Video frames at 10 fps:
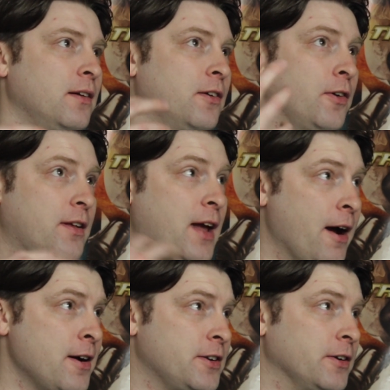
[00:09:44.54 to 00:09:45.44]
her
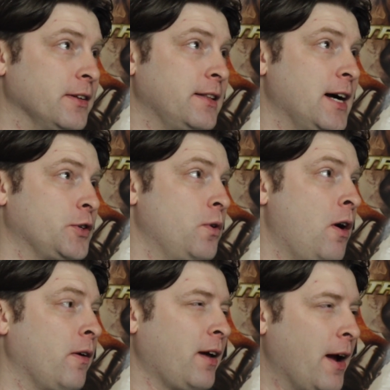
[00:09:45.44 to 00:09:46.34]
character, like the actual
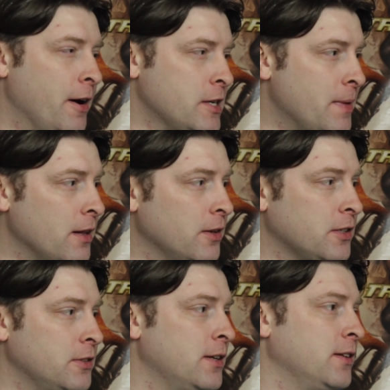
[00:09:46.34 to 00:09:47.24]
Hulk character, might have
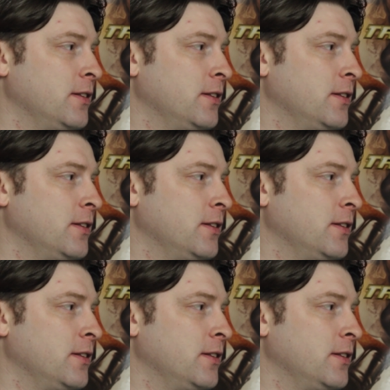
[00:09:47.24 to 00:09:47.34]
looked good.